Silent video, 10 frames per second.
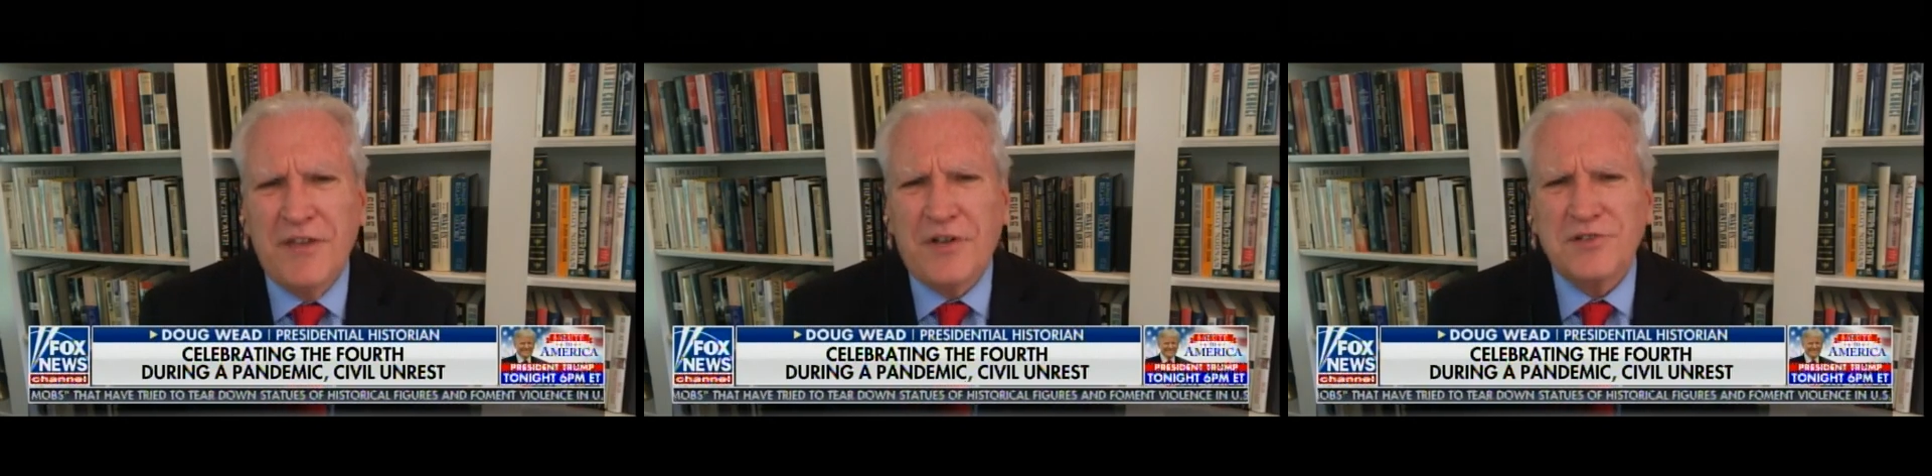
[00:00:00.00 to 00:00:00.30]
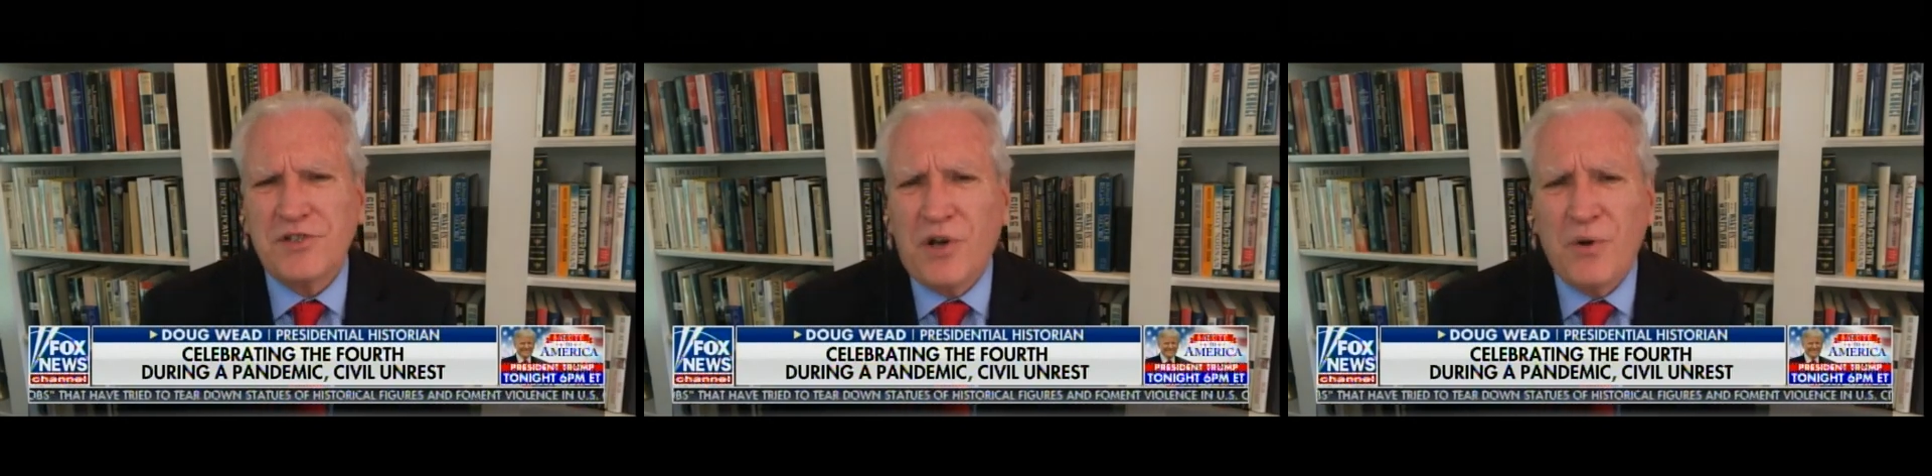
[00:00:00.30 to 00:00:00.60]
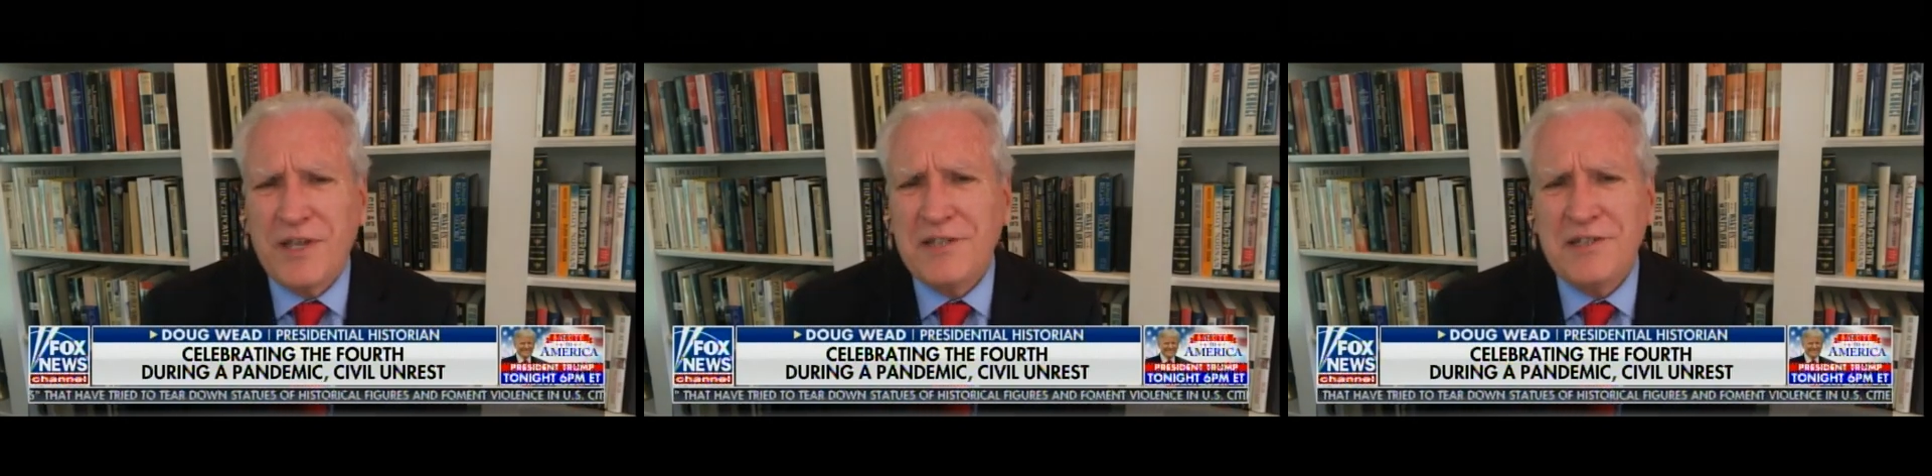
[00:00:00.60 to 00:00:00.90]
There's
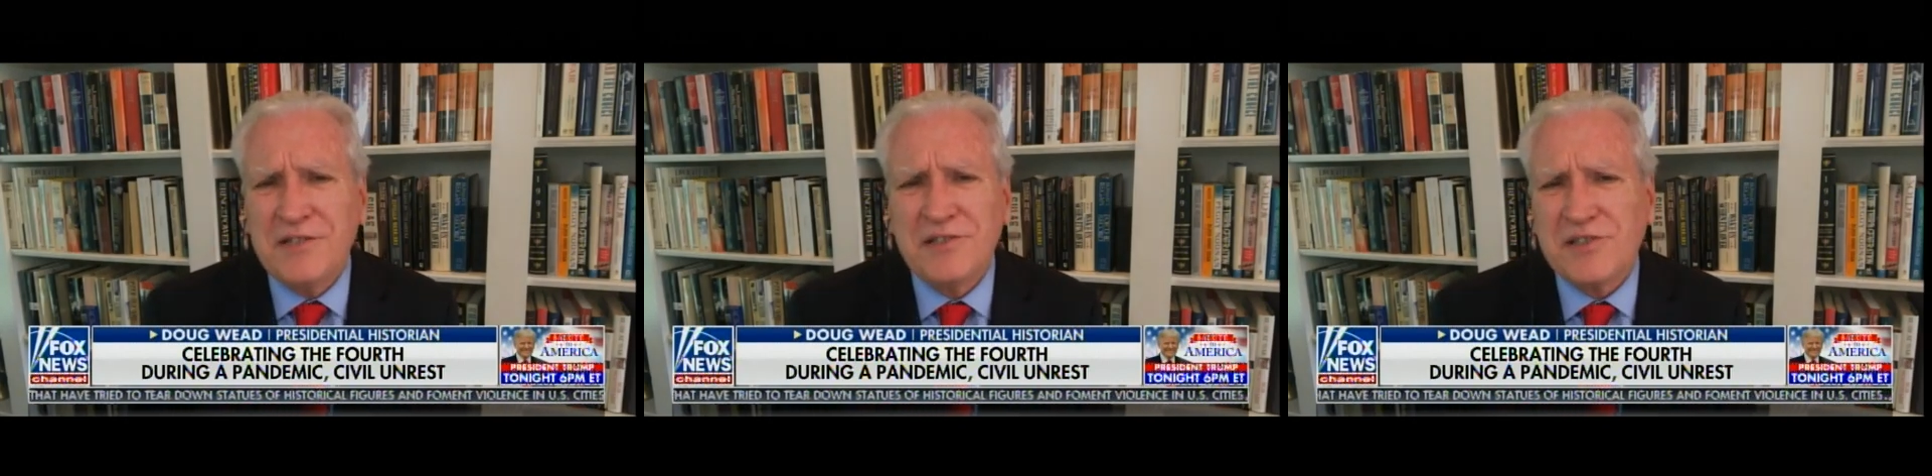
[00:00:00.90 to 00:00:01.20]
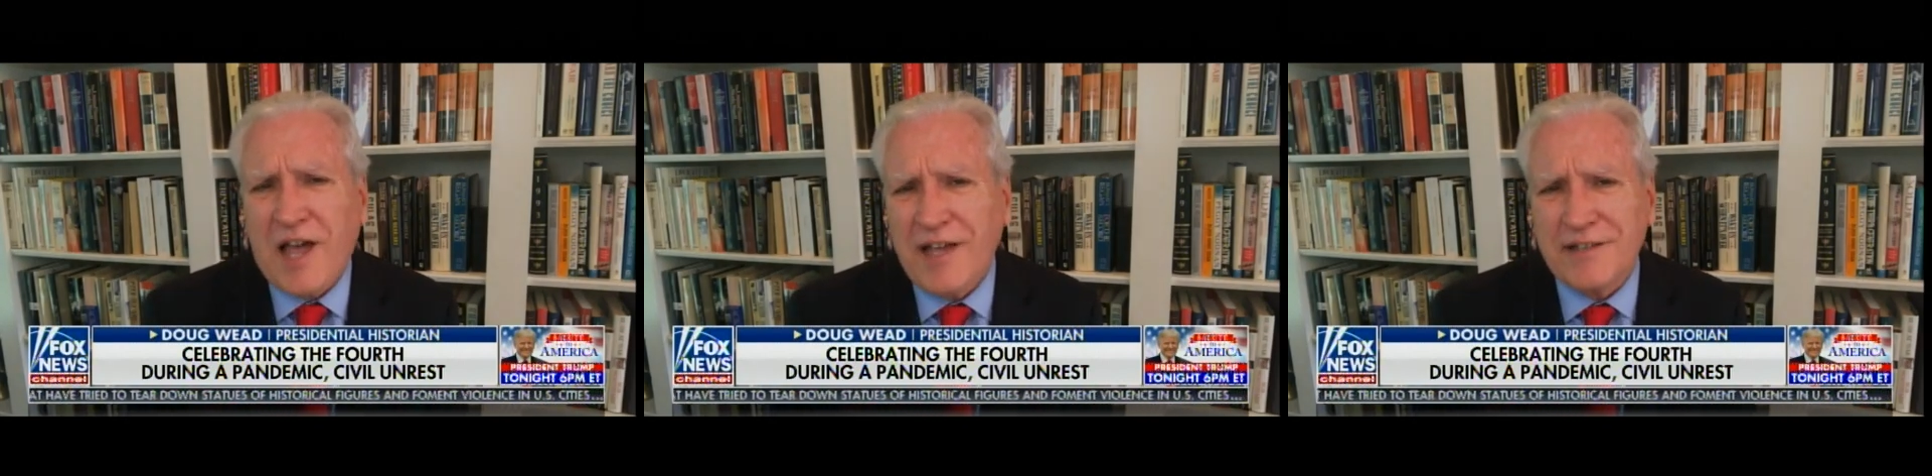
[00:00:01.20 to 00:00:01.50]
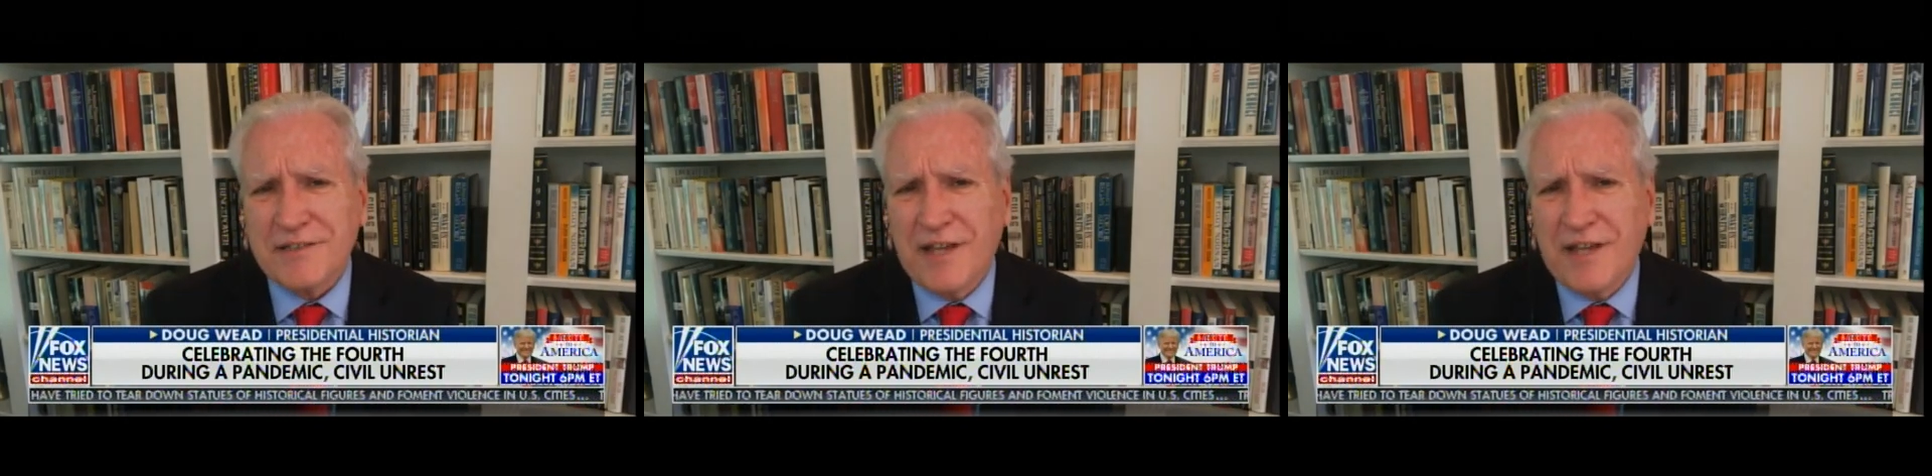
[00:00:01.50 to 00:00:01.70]
no end in sight.